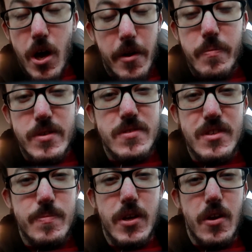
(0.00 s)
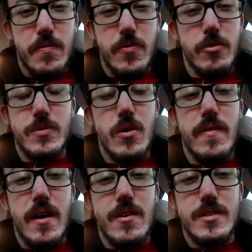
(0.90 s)
caught up on sleep. I got a full 12
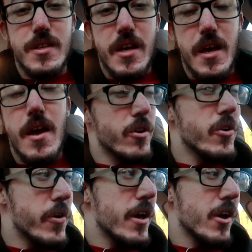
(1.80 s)
hours today. I'm gonna go